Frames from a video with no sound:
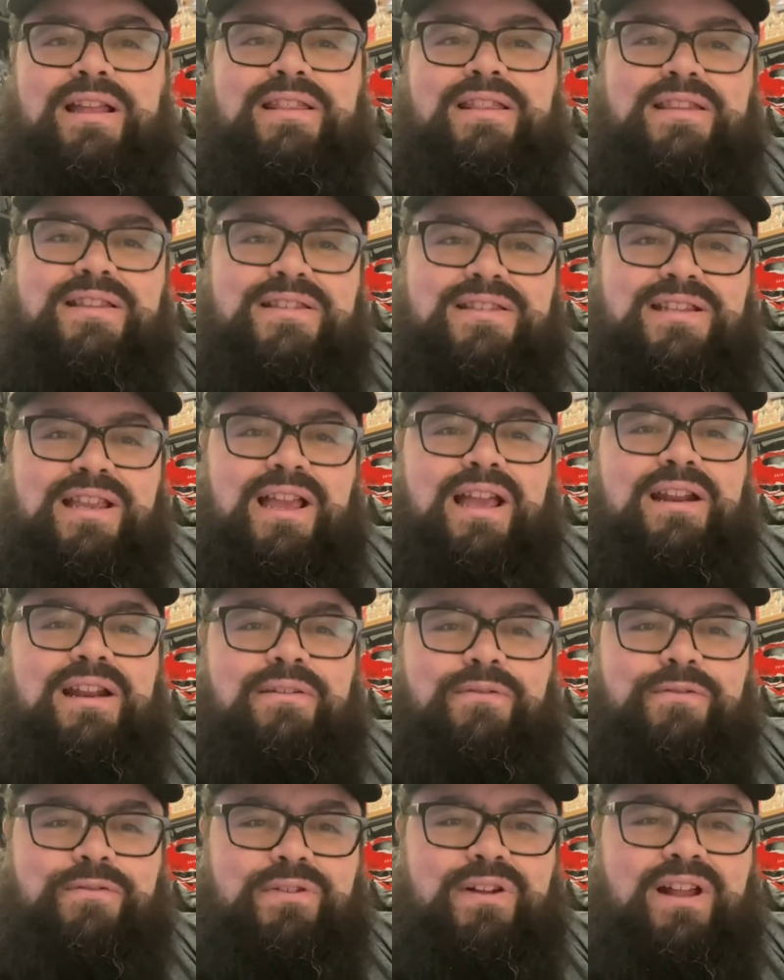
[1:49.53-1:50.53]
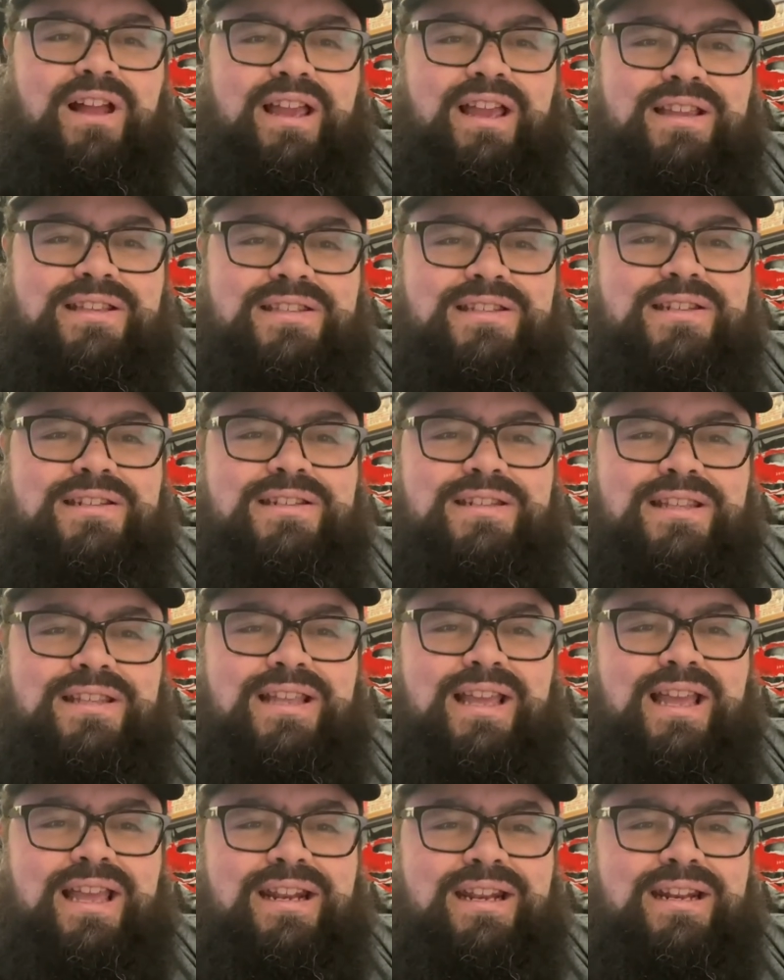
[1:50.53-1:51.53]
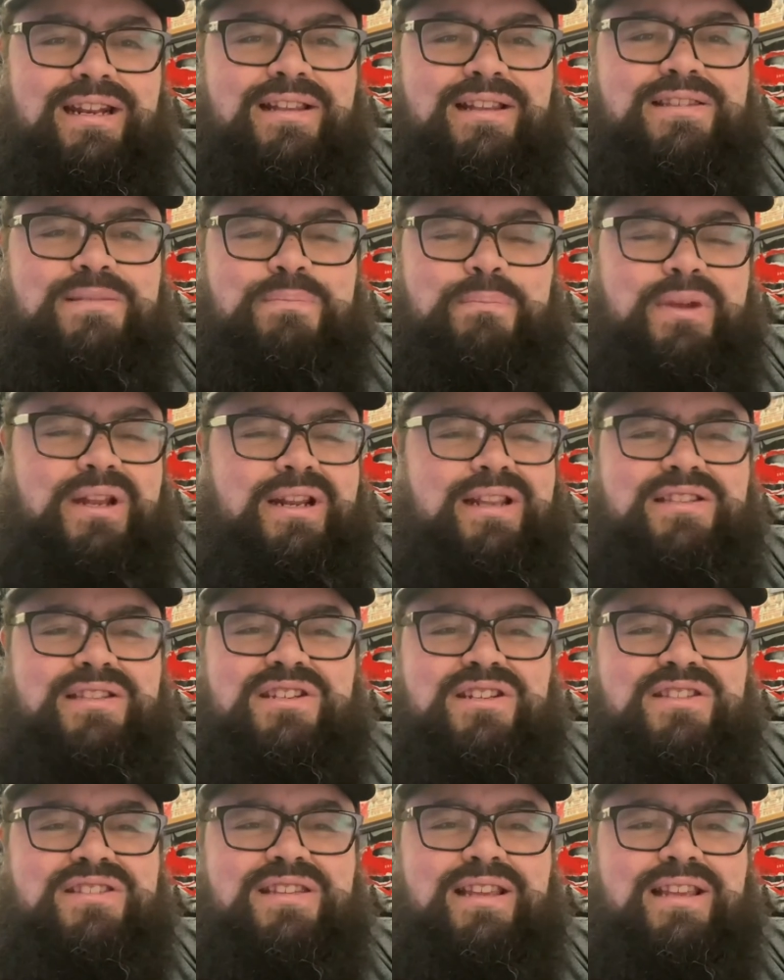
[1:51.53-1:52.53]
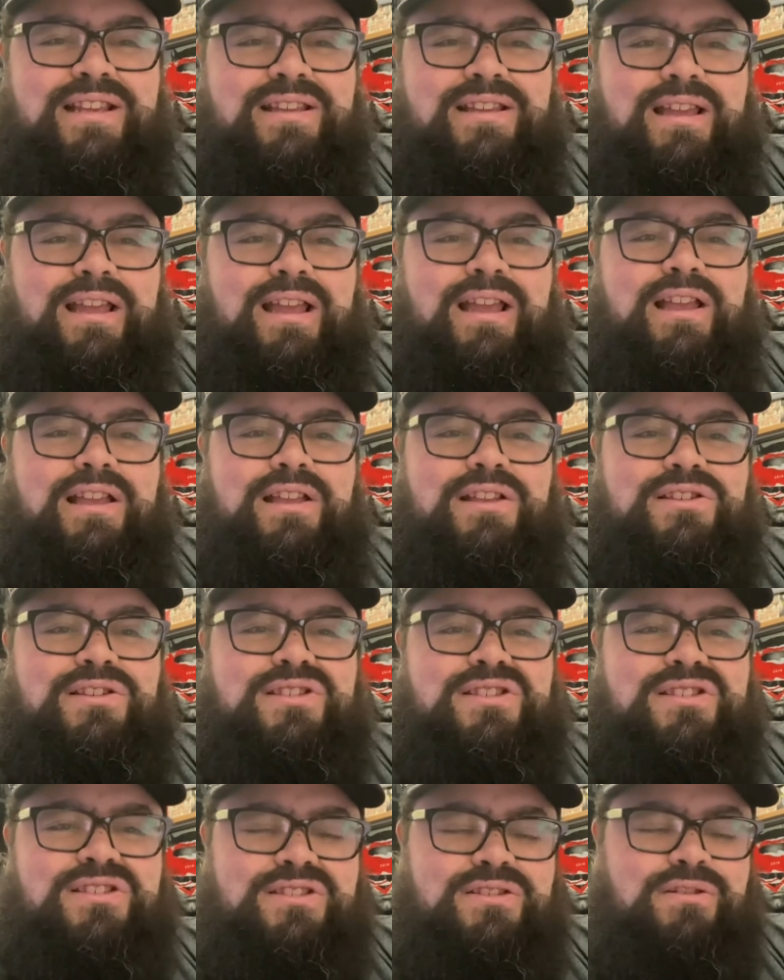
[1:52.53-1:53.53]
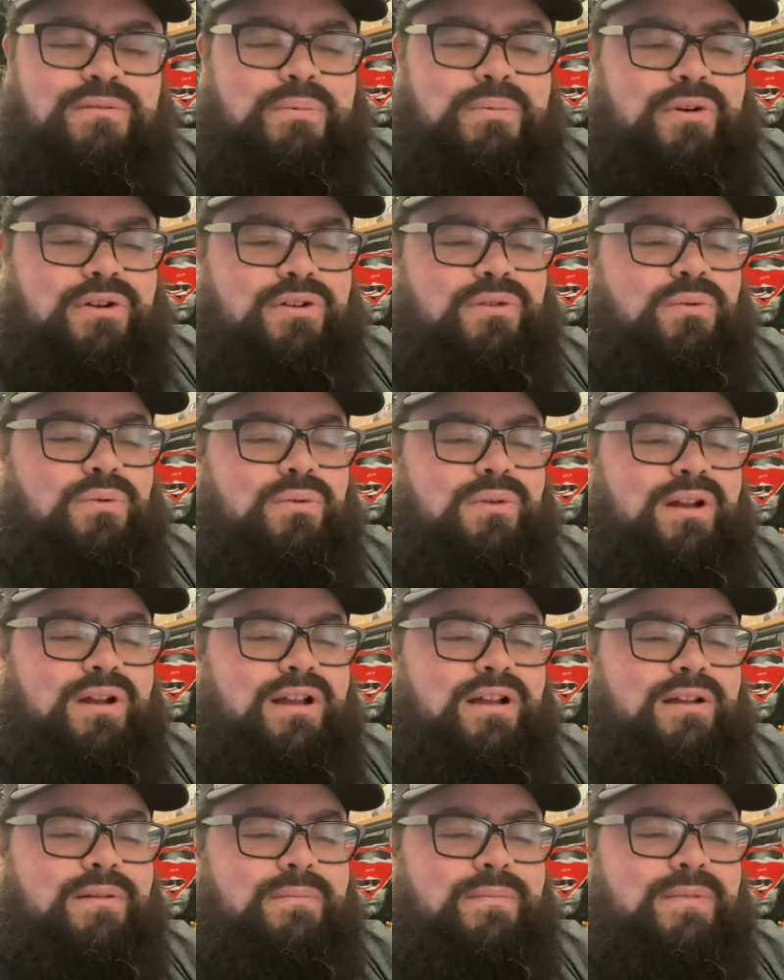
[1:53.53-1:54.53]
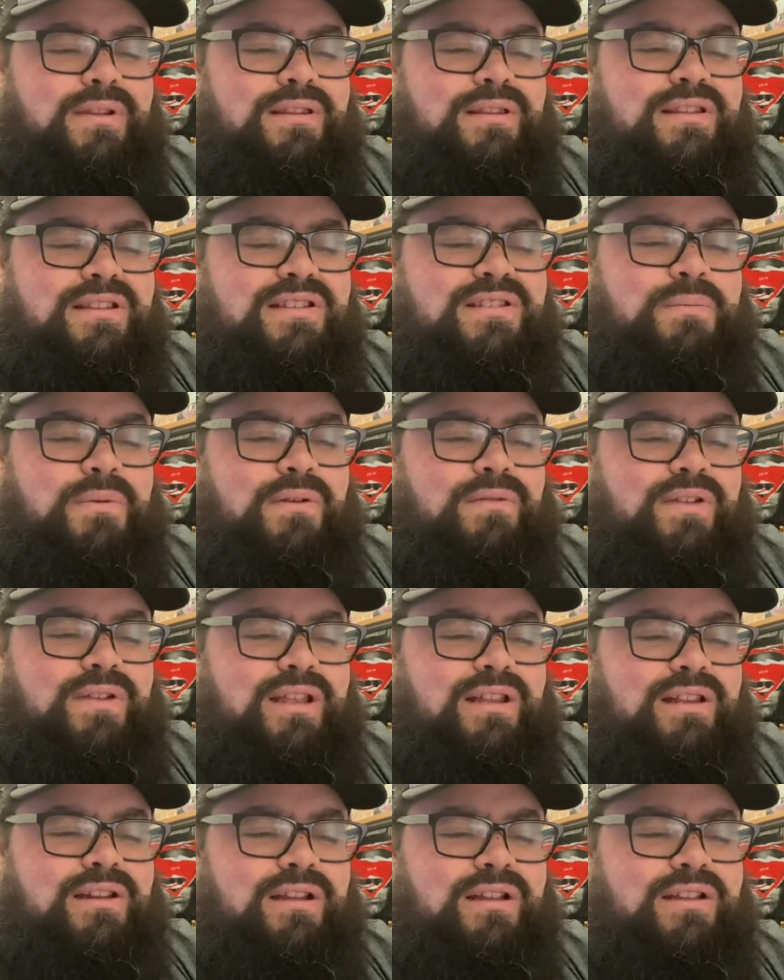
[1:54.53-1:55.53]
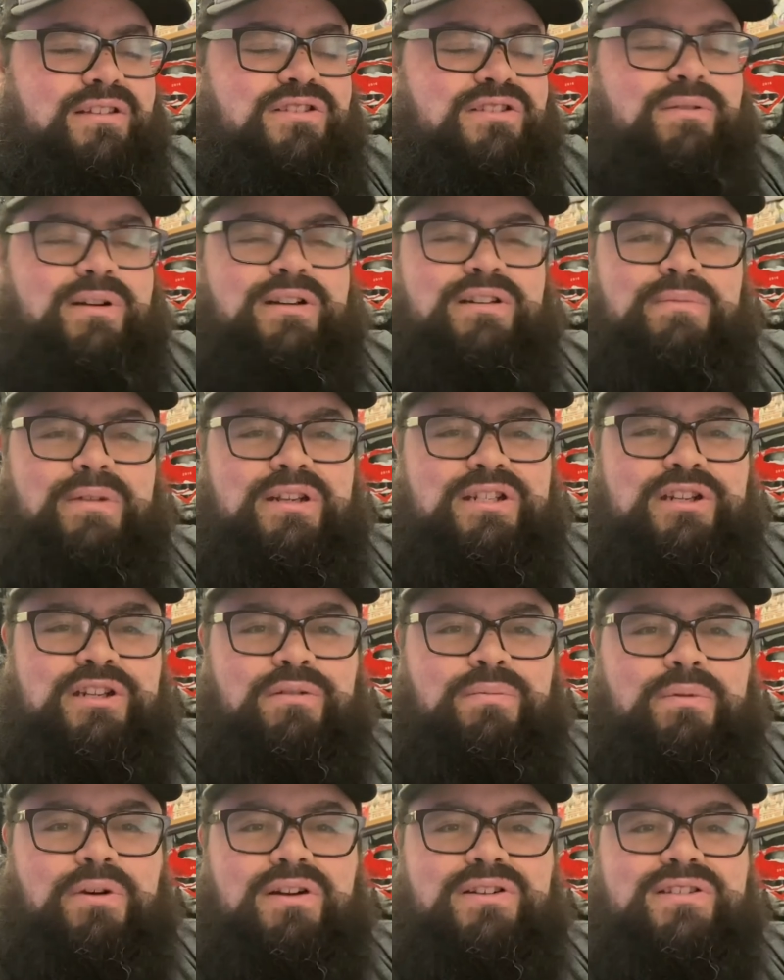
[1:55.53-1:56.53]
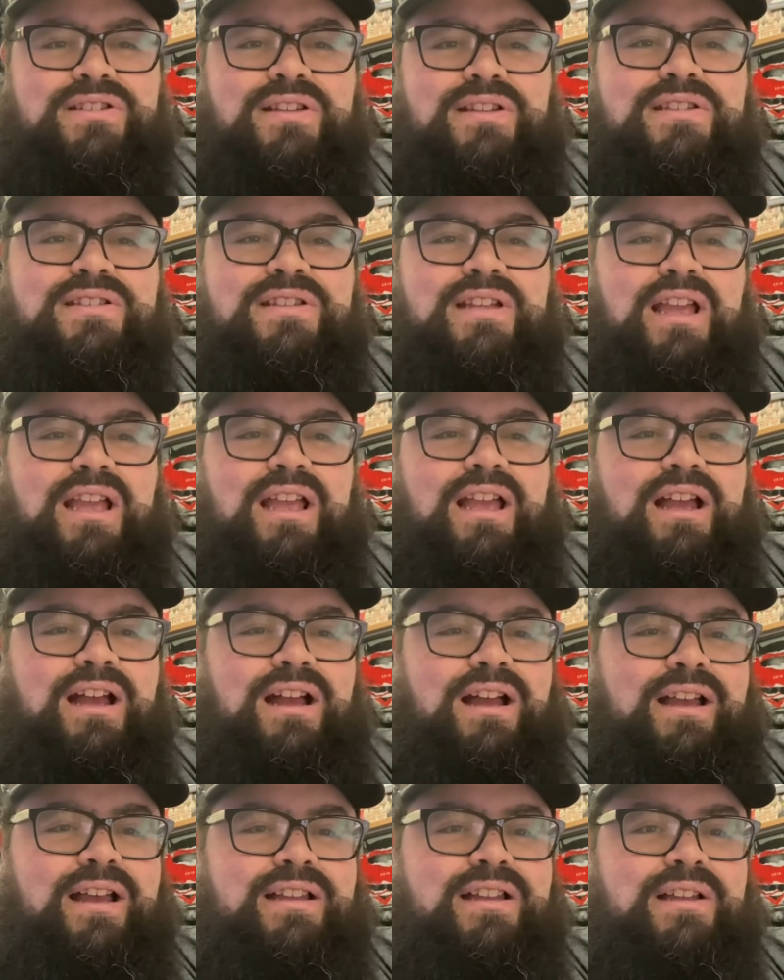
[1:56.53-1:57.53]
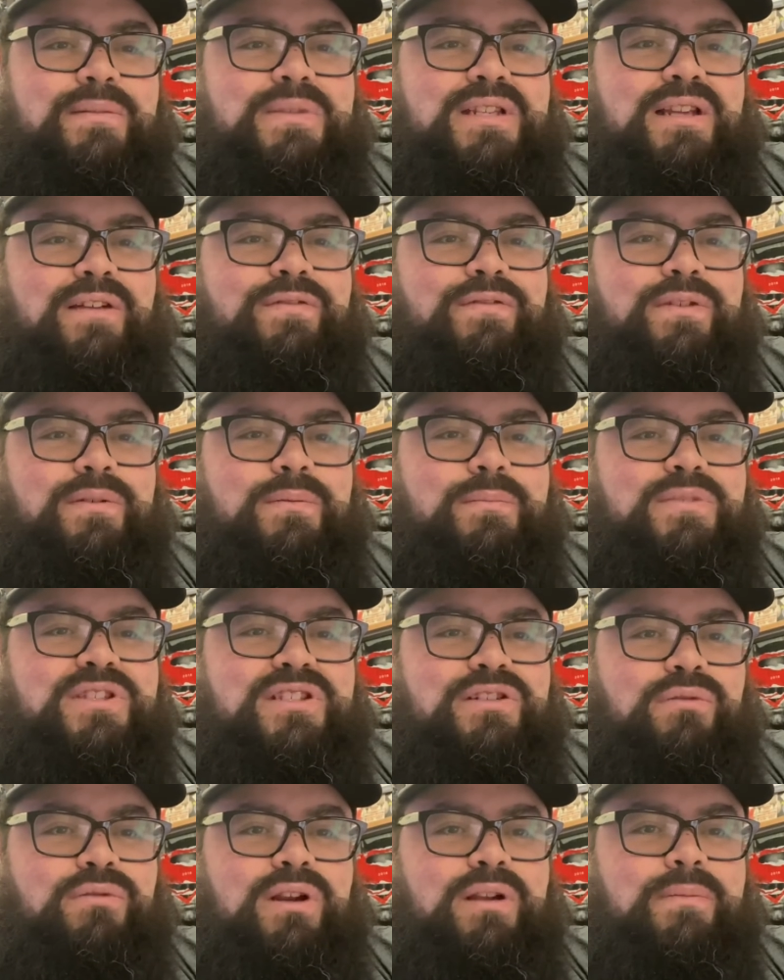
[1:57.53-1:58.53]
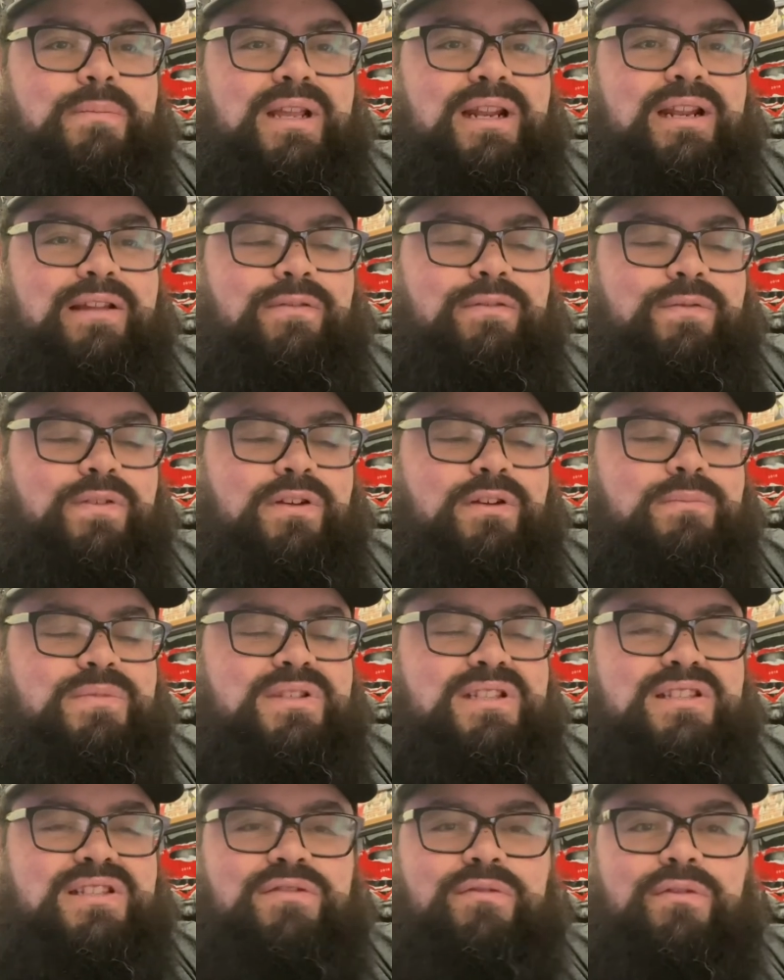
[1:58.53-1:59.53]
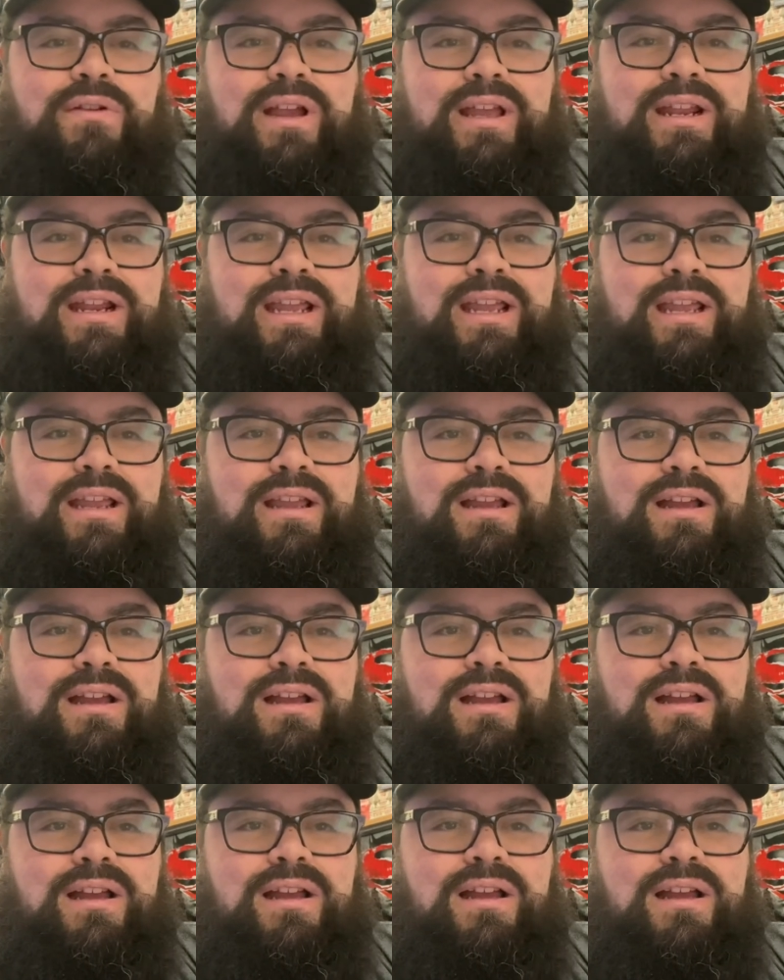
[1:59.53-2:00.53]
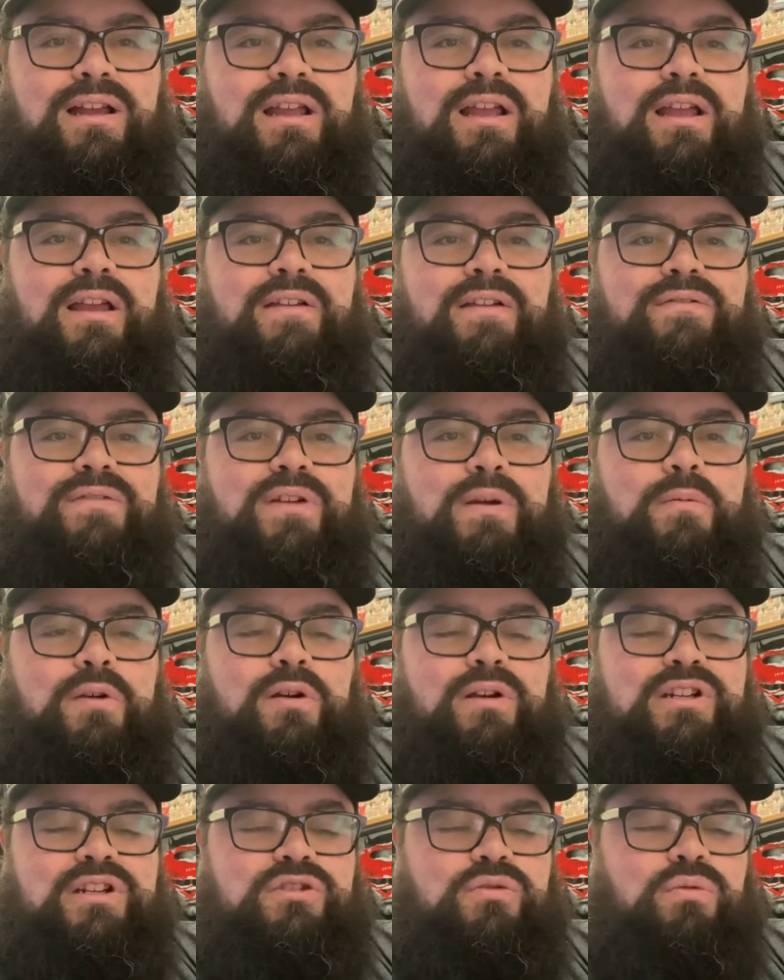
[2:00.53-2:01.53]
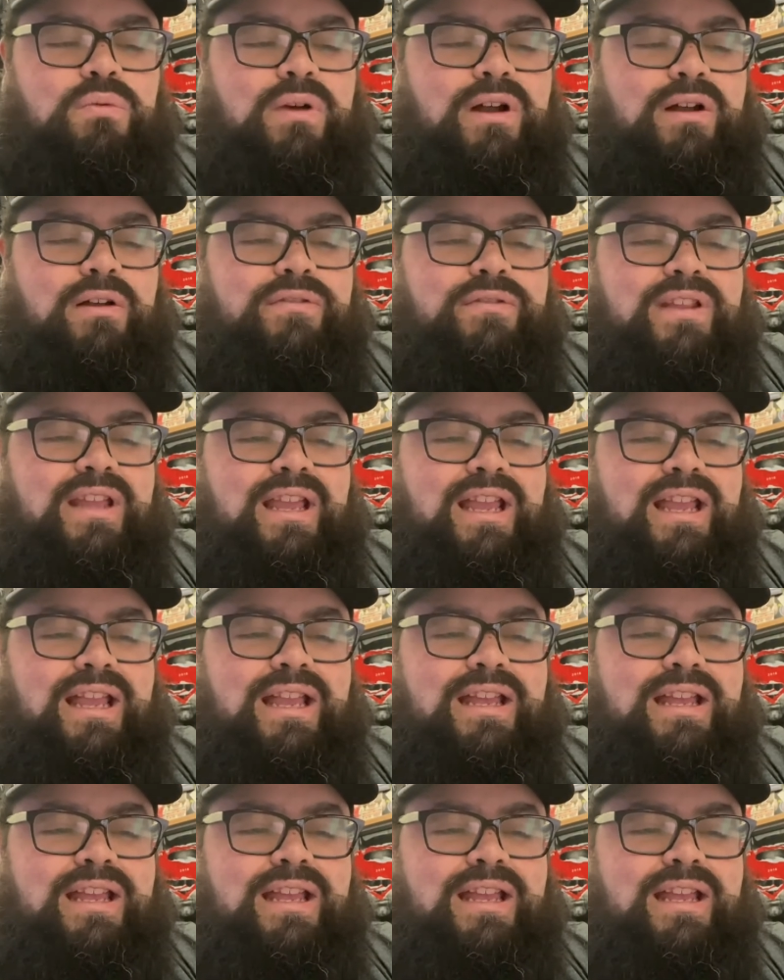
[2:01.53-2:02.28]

kind of flies into that, and it's just like super cool. This movie is directed by Gio Parsons. It comes out from Screen Media Films this Friday, February 12th, and